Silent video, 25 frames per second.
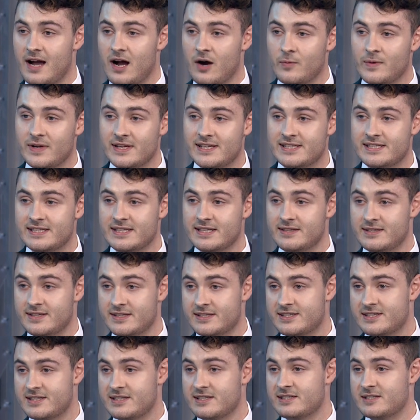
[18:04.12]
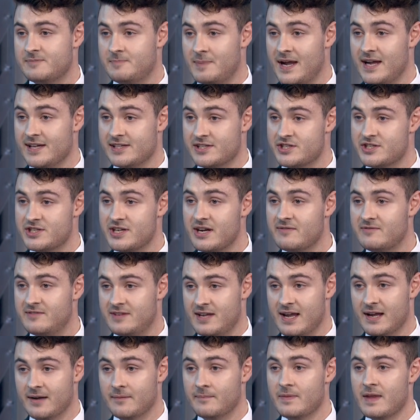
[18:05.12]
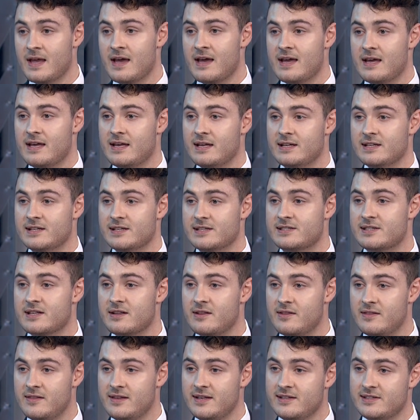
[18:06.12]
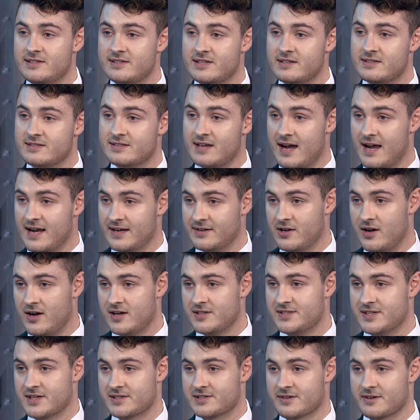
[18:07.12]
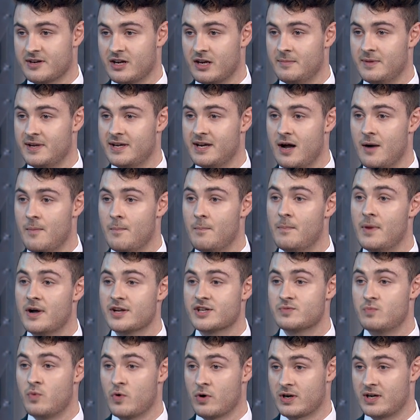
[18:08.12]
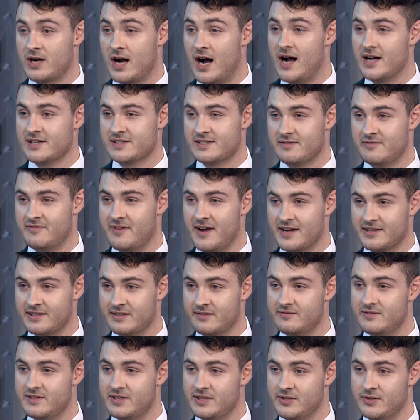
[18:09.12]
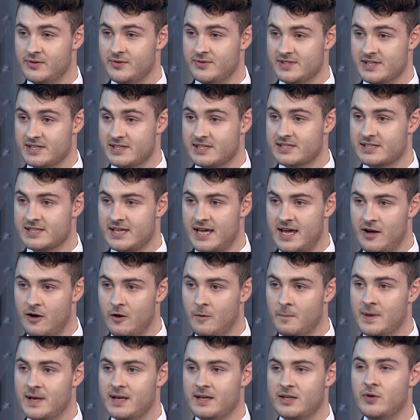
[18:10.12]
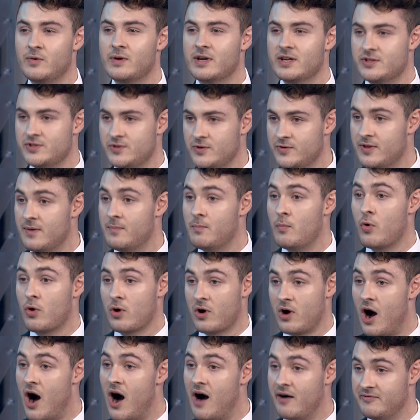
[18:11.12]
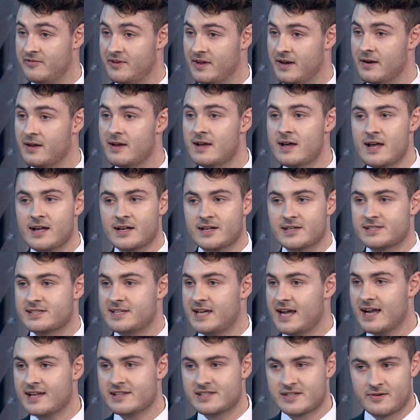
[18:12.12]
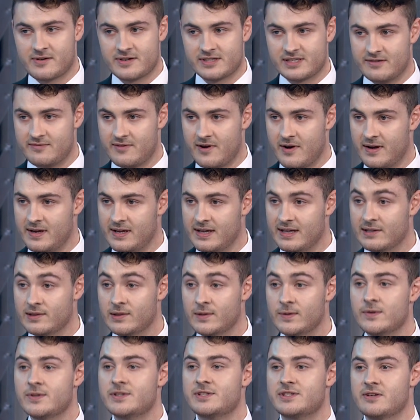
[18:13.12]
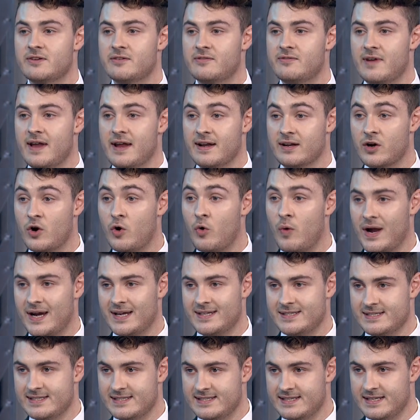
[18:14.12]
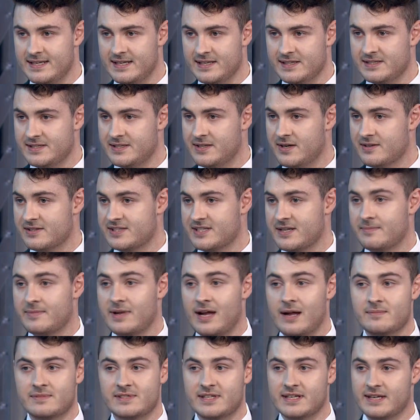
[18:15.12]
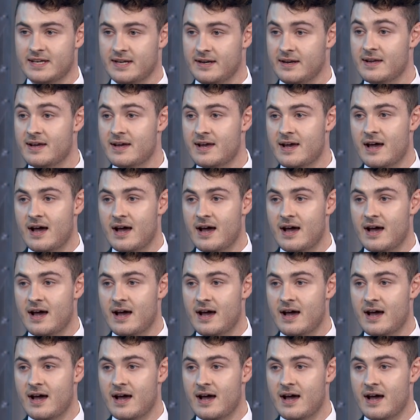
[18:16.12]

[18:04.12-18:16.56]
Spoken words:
how we see this space shifting is these diagnostics are going to become much more cost effective to use at scale, meaning you can do them more often. Because cancer is a very elusive and quick disease. You know, sometimes it can